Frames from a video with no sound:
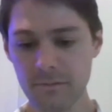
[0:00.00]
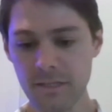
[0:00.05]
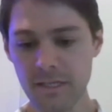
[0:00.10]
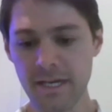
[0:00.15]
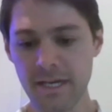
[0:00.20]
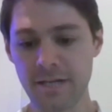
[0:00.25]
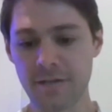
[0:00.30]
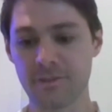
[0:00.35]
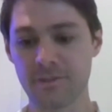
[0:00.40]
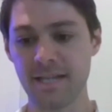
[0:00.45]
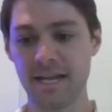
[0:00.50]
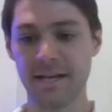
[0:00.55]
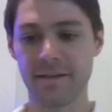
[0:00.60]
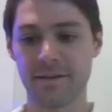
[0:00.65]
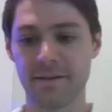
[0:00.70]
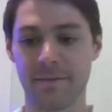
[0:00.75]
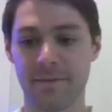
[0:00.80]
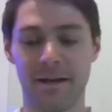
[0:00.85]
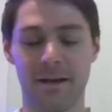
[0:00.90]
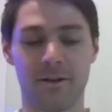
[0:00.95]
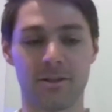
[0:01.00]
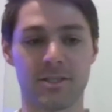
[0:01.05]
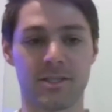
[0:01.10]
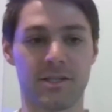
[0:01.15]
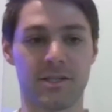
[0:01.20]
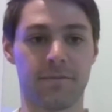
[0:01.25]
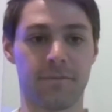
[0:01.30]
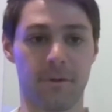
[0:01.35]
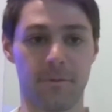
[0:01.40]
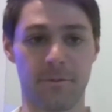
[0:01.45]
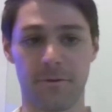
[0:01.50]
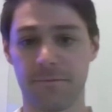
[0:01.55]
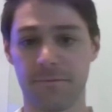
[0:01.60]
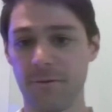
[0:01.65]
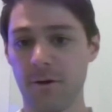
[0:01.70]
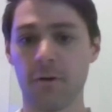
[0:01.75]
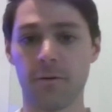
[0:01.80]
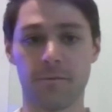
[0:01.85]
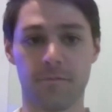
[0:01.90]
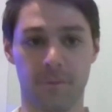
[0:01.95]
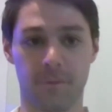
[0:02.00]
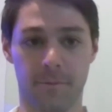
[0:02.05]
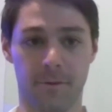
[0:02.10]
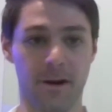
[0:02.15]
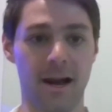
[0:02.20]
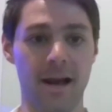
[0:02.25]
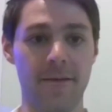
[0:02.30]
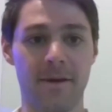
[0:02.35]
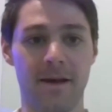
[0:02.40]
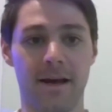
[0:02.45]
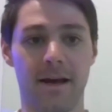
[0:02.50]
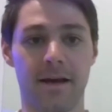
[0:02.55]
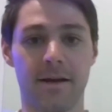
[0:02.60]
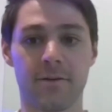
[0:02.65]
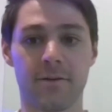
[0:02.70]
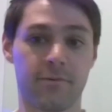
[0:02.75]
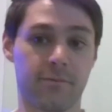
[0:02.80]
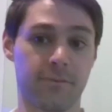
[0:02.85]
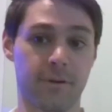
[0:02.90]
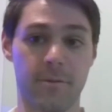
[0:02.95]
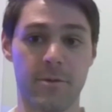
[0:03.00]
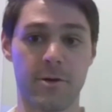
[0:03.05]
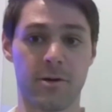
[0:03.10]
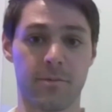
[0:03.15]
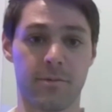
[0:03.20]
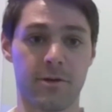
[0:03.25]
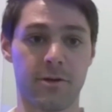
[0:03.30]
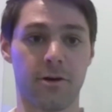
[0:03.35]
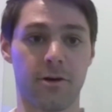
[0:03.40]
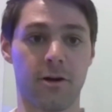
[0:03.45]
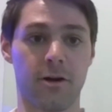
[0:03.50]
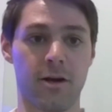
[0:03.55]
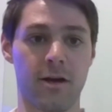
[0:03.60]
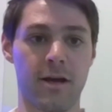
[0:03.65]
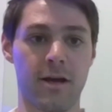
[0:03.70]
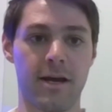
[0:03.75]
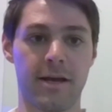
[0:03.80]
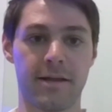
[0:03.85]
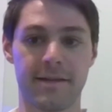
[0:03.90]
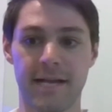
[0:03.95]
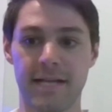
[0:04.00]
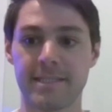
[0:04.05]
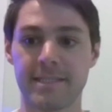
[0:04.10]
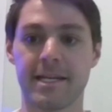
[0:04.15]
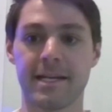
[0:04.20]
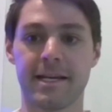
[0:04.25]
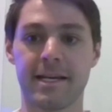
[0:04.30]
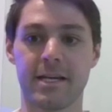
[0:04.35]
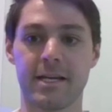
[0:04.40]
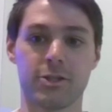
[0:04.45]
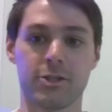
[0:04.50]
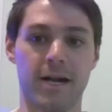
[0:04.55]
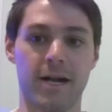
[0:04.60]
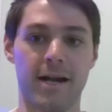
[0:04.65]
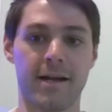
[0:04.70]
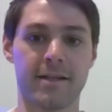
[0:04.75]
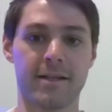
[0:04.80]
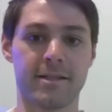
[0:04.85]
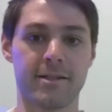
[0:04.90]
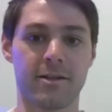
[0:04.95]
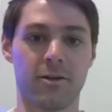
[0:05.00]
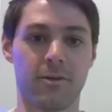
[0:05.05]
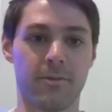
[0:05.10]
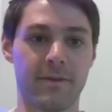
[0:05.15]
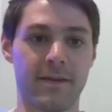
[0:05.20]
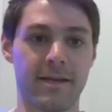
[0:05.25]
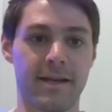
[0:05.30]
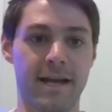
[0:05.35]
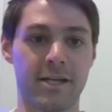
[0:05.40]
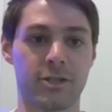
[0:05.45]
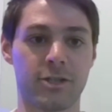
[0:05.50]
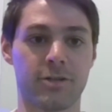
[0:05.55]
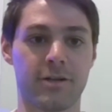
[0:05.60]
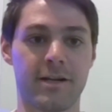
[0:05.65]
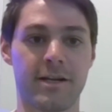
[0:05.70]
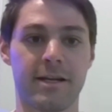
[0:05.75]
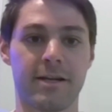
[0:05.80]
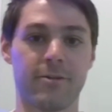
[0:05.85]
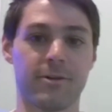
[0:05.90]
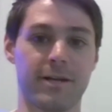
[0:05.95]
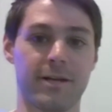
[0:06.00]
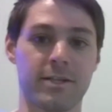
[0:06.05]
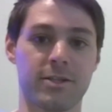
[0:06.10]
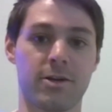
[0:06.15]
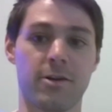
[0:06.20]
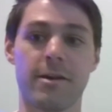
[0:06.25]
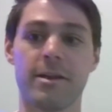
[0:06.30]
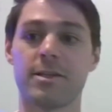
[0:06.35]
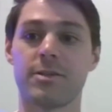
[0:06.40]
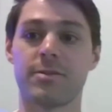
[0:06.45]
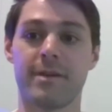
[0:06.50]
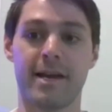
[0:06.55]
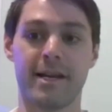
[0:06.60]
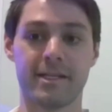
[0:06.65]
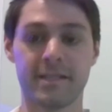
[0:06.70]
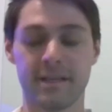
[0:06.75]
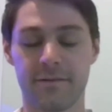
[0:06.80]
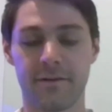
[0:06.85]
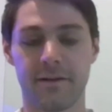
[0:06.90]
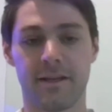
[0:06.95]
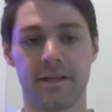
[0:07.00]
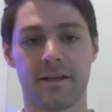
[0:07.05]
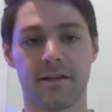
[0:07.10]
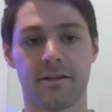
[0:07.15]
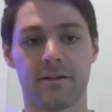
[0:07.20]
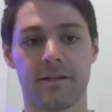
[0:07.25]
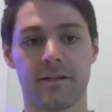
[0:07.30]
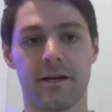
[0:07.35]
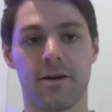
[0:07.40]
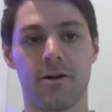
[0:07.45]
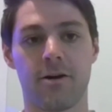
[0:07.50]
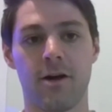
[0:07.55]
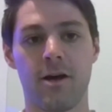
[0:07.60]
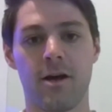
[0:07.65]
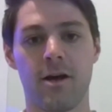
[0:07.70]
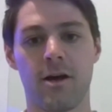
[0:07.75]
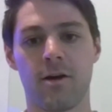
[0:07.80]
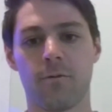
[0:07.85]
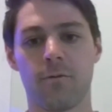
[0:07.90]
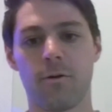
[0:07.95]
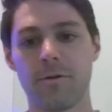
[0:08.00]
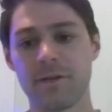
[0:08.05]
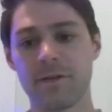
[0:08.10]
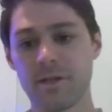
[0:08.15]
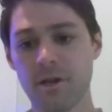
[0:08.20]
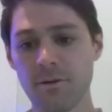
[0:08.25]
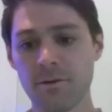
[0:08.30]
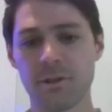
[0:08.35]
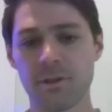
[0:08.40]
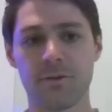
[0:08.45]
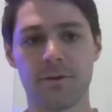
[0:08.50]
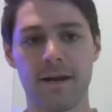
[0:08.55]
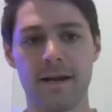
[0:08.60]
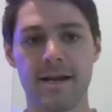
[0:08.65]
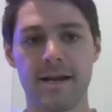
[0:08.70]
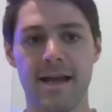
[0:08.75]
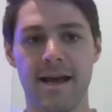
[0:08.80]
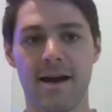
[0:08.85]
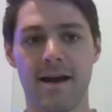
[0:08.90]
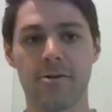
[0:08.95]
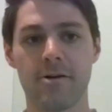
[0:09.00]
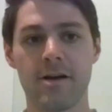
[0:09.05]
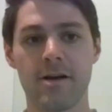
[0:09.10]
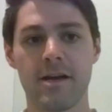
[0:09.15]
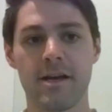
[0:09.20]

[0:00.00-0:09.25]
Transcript: and you send emails from your phone, from your iPad, from your computer, that's going to get tracked. There will be an entry. It will get turned into an activity in Clio. What we don't do right now